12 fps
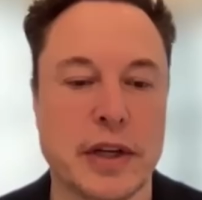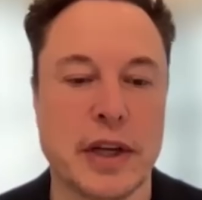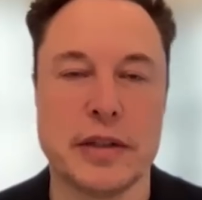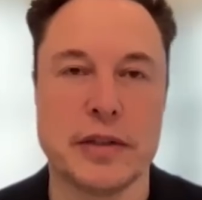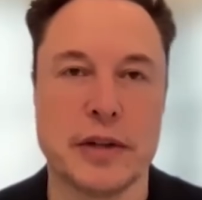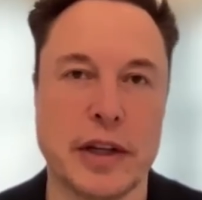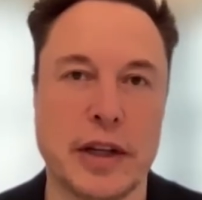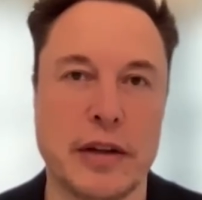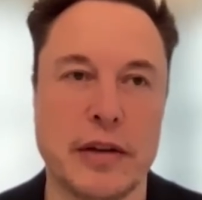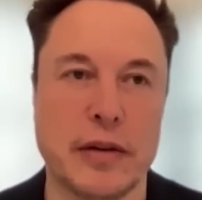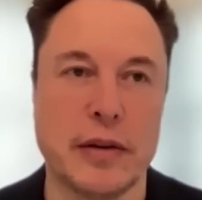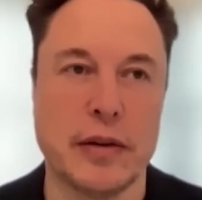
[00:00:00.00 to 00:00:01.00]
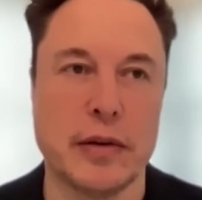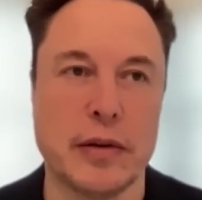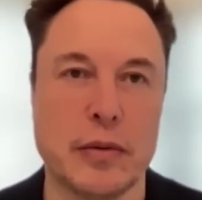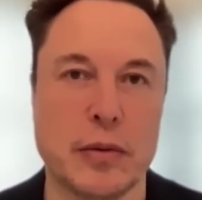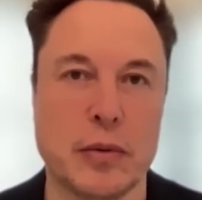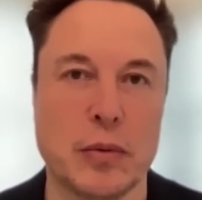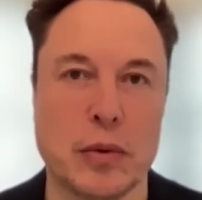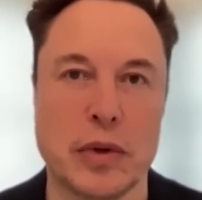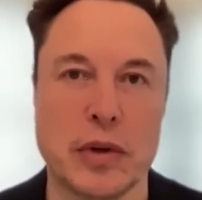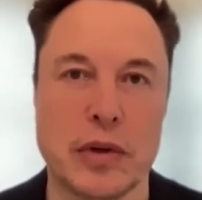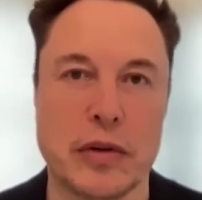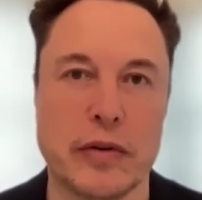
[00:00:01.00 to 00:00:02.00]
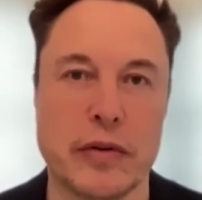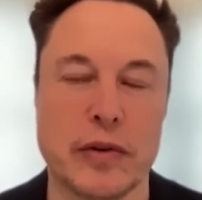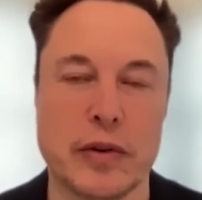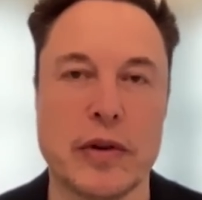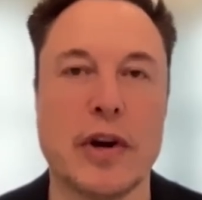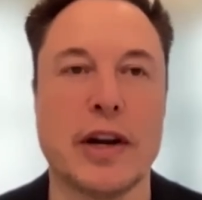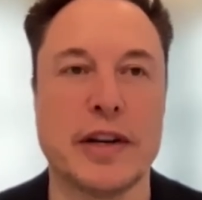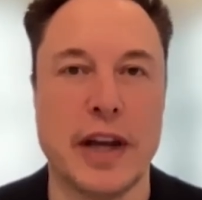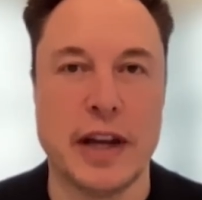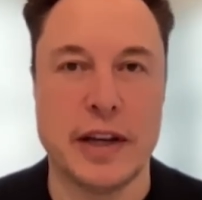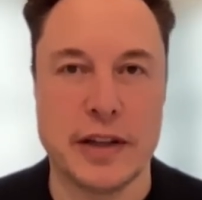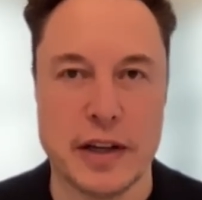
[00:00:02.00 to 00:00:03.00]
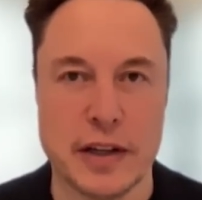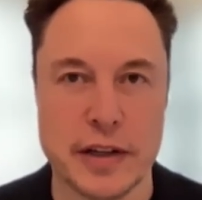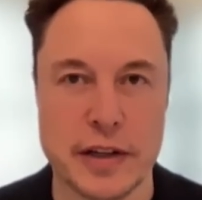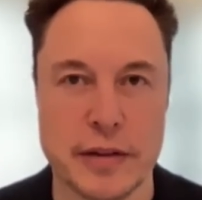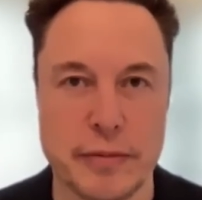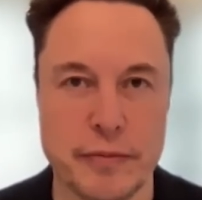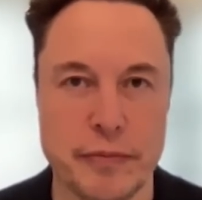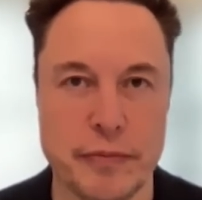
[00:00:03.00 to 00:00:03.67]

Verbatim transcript: it, it is certainly not a done deal